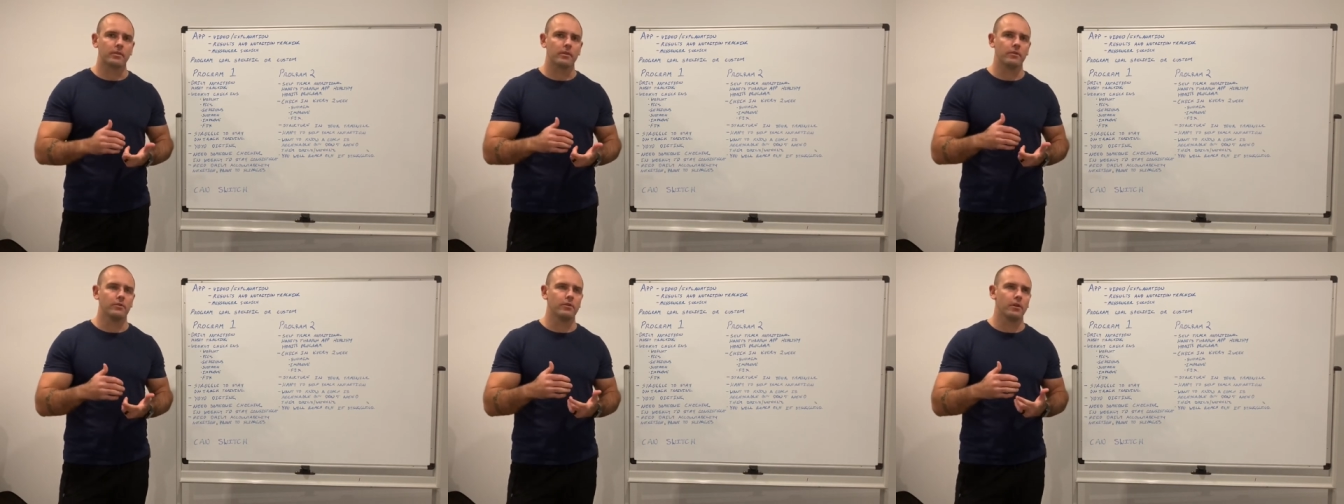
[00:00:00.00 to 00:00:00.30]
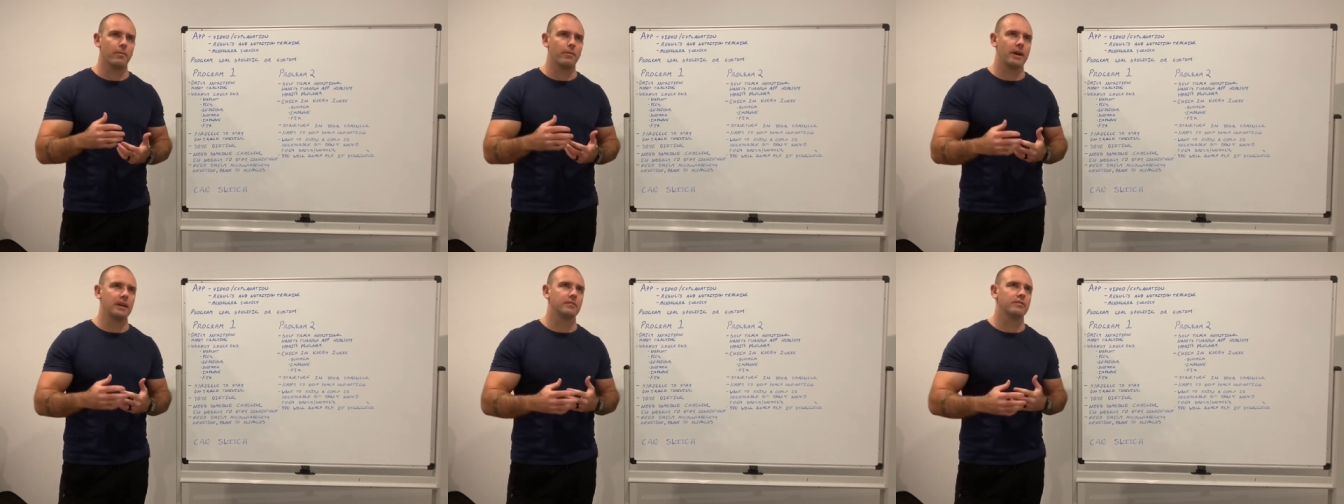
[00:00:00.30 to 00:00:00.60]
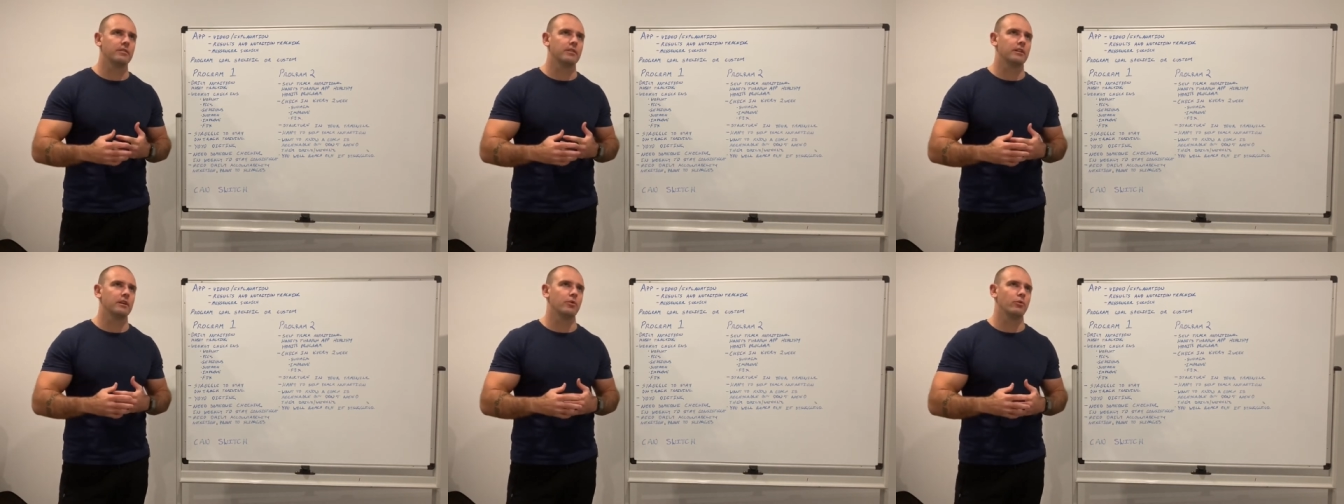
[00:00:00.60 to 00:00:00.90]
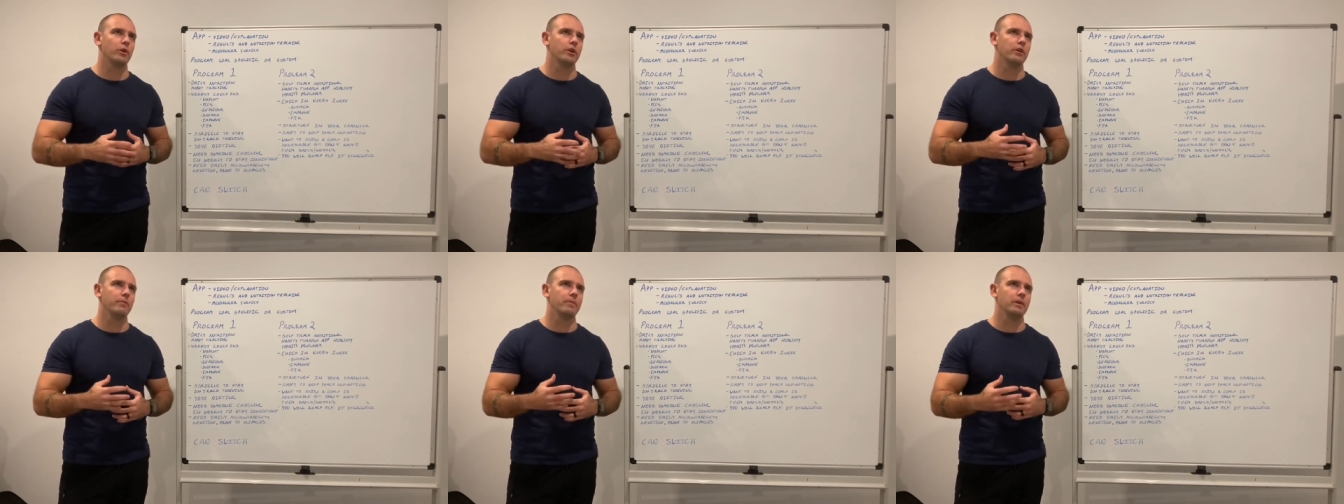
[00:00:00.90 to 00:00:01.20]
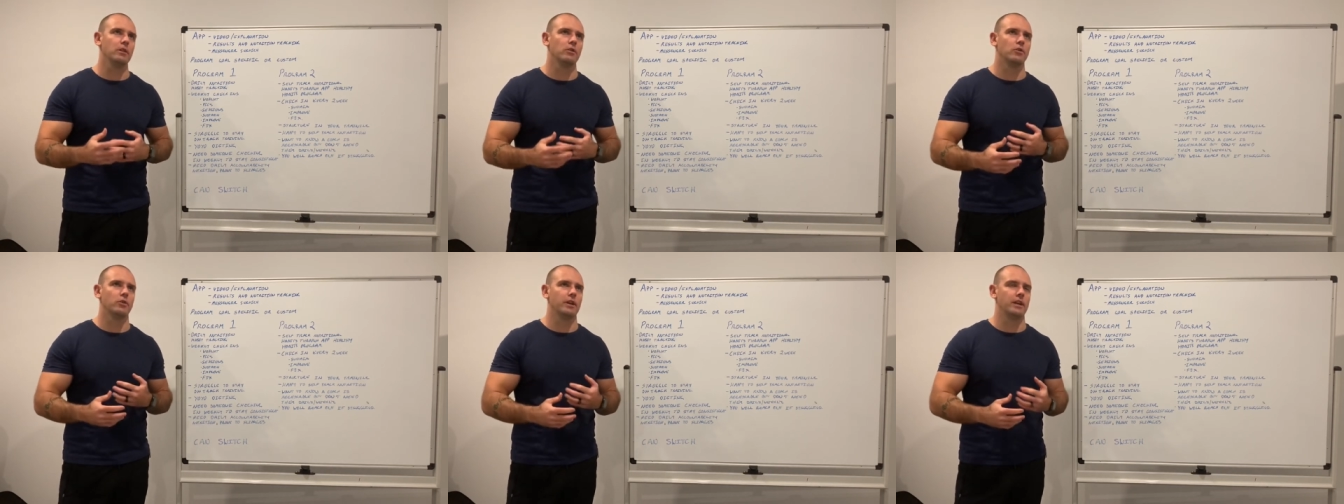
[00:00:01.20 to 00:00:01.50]
So basically, what you'd
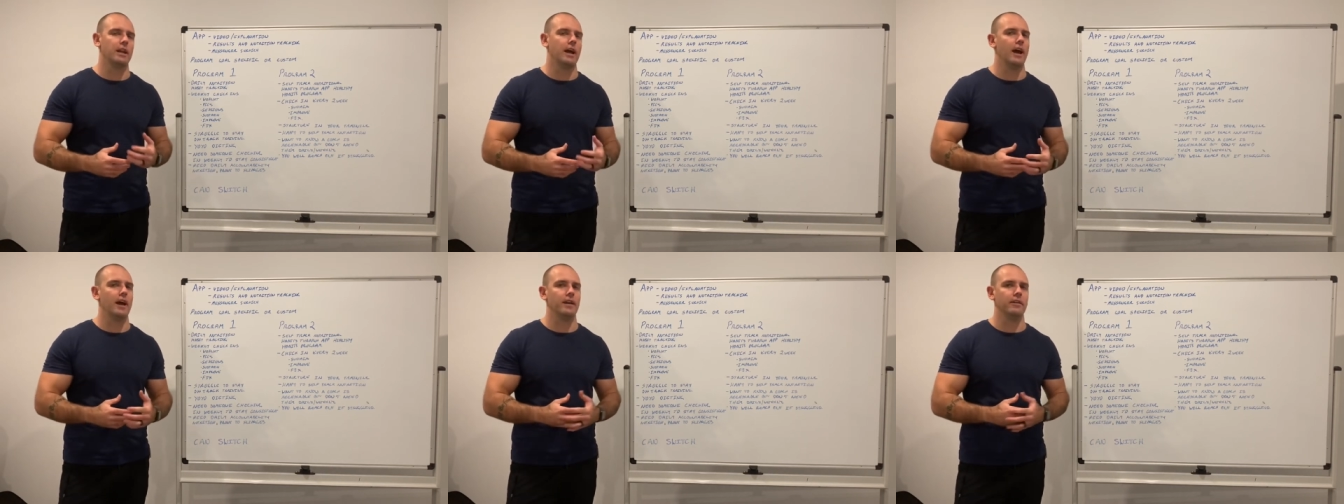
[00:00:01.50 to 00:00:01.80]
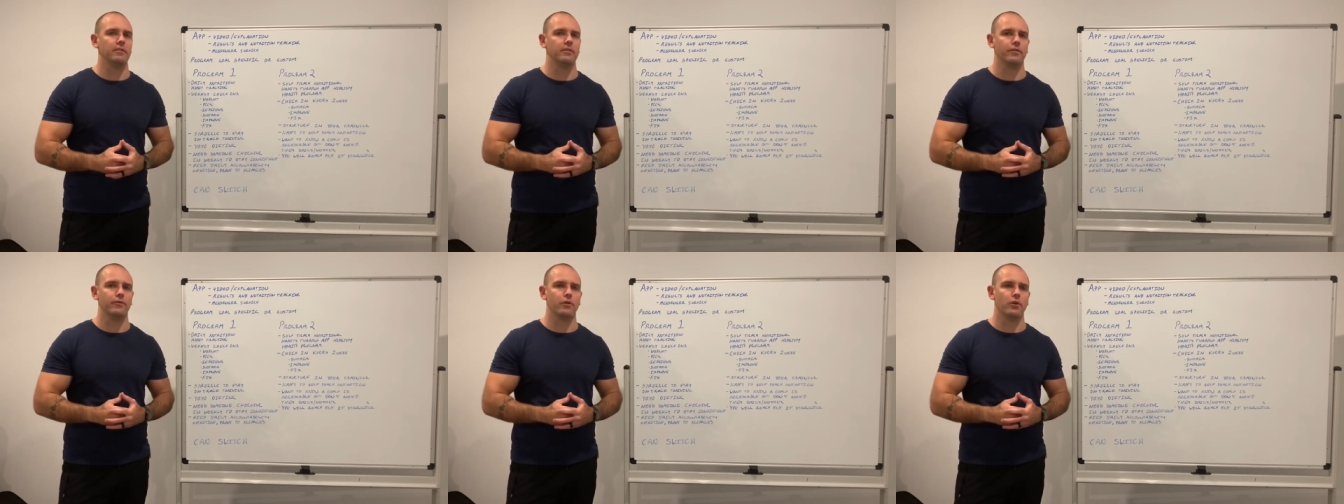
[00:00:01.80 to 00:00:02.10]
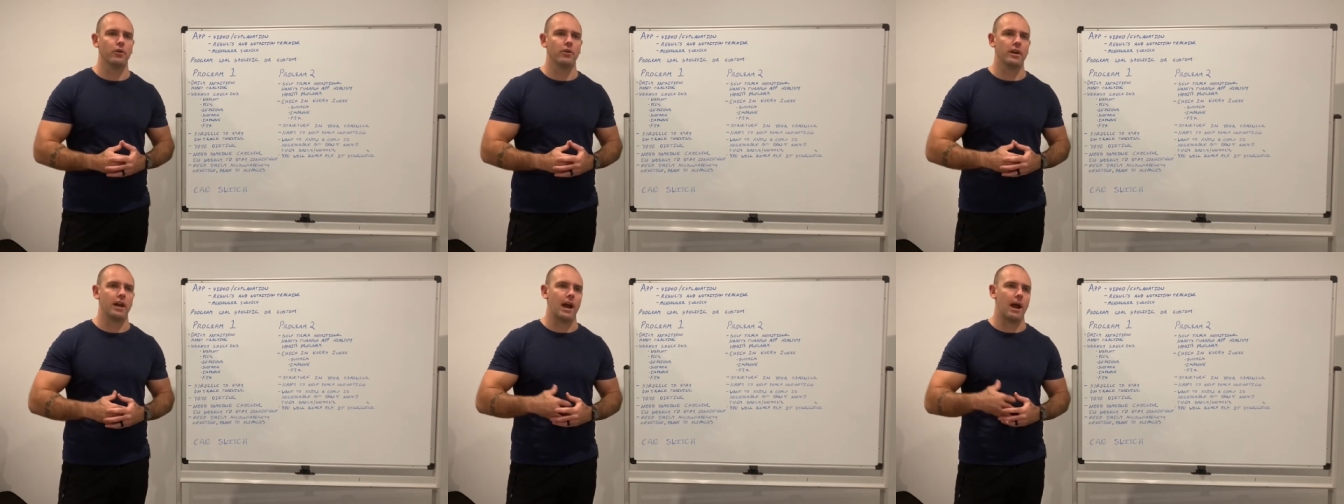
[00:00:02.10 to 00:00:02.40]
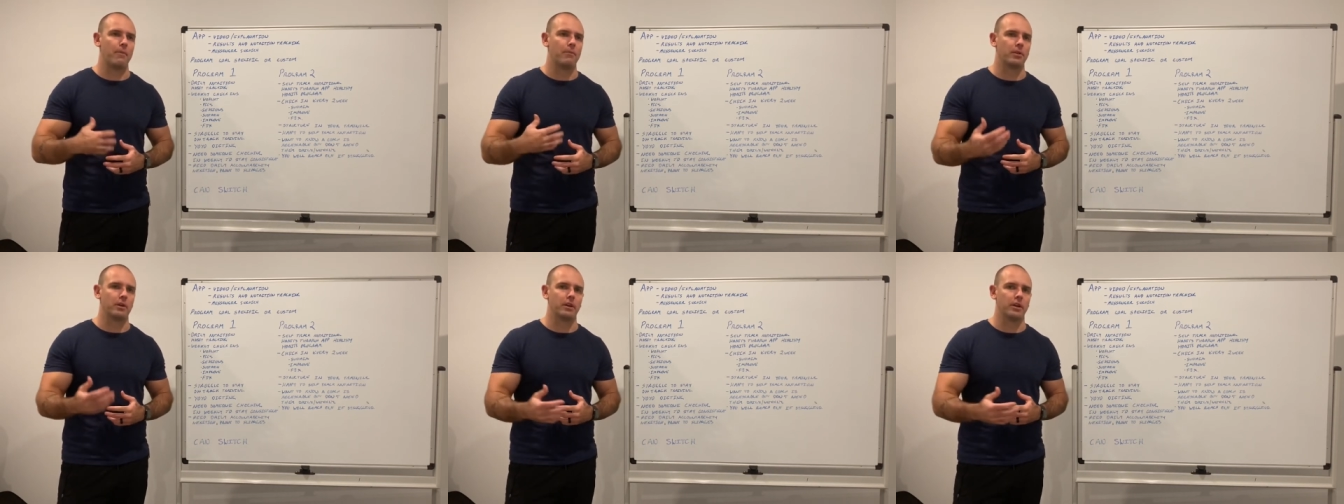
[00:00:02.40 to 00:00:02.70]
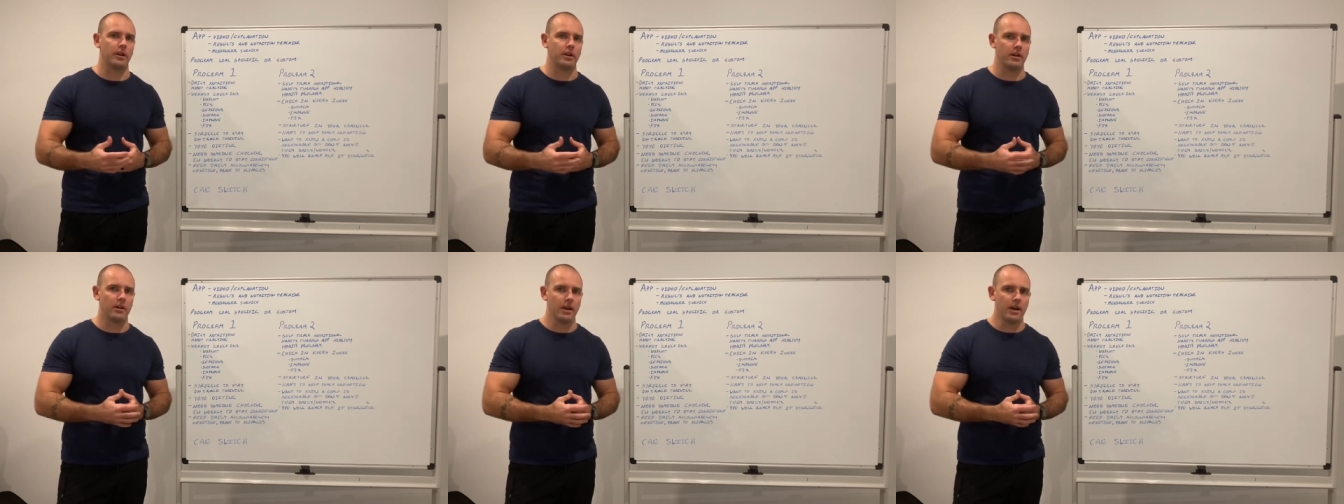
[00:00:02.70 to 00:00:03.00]
be looking at is if you're an
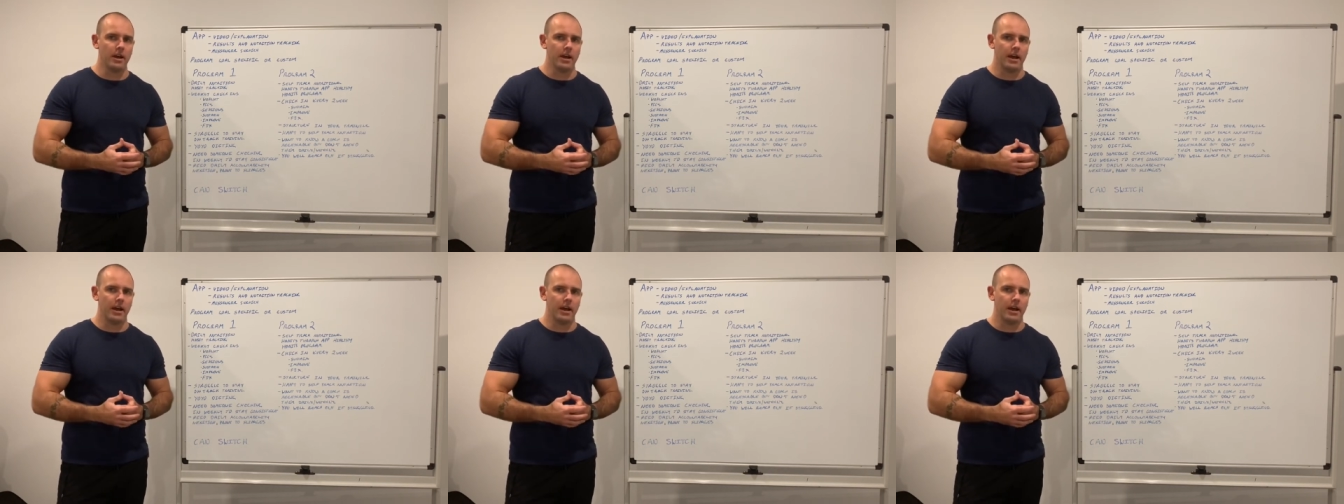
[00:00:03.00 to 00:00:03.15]
applicant